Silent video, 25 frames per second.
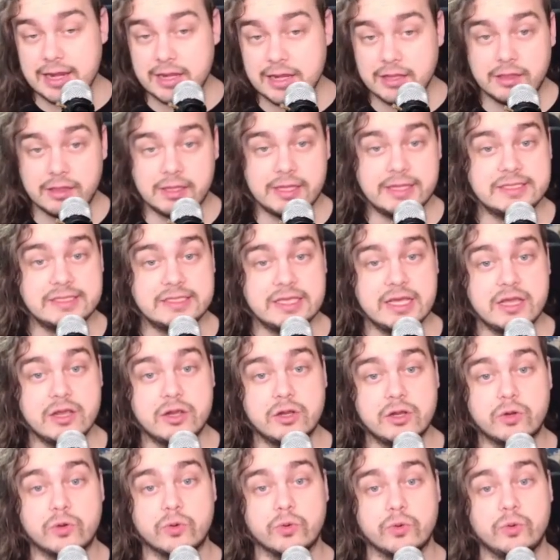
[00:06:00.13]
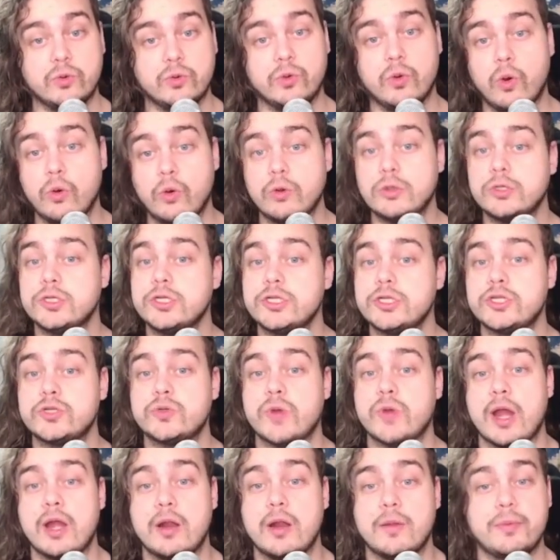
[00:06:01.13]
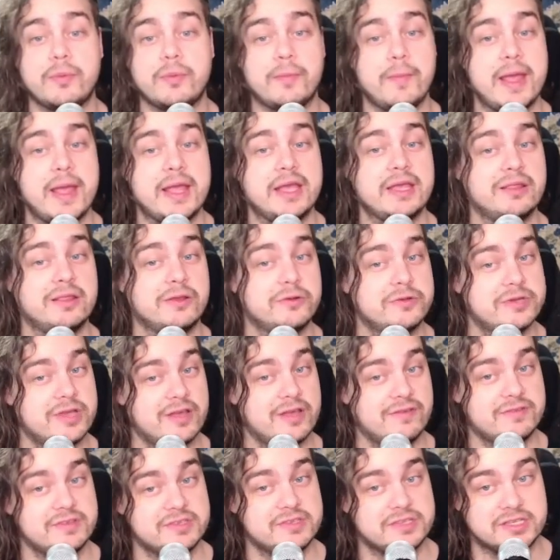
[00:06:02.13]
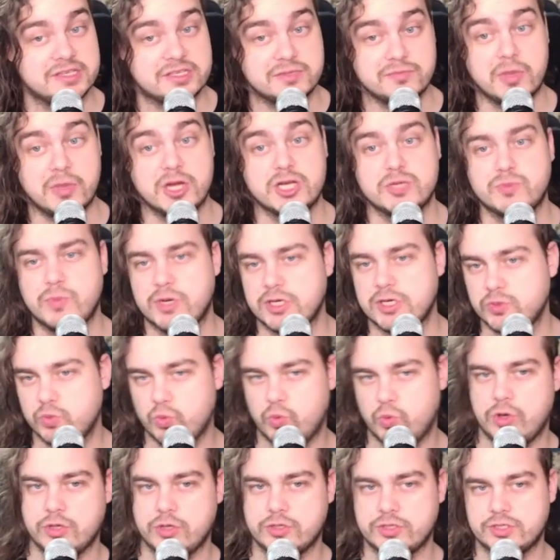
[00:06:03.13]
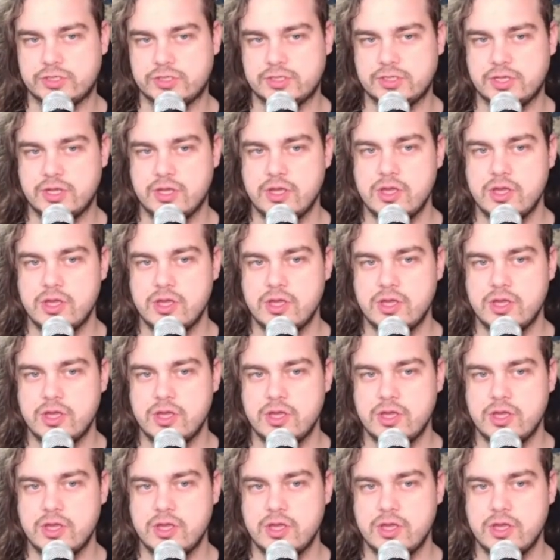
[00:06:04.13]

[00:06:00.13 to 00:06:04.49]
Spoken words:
leads they accrue or just straight up making their deficits much, much worse.